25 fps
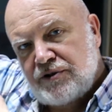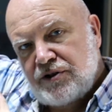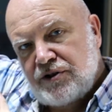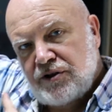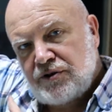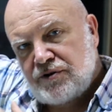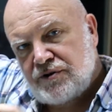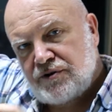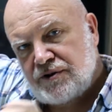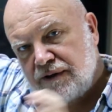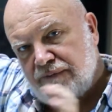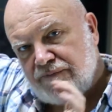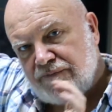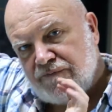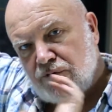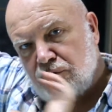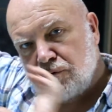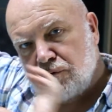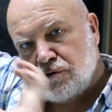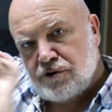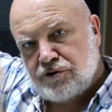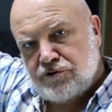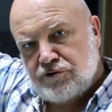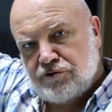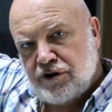used in
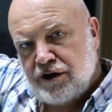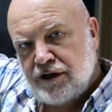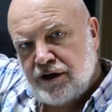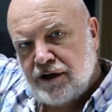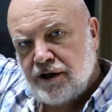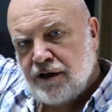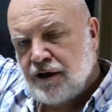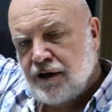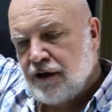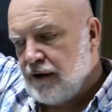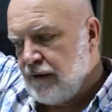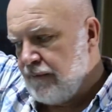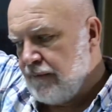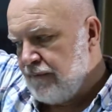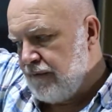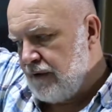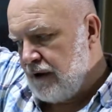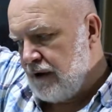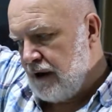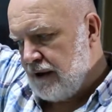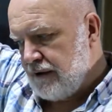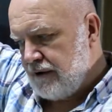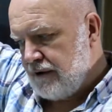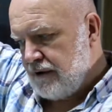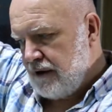falconry for
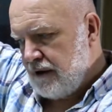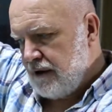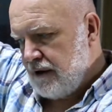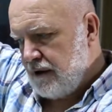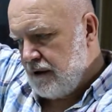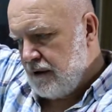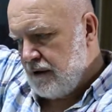hunting.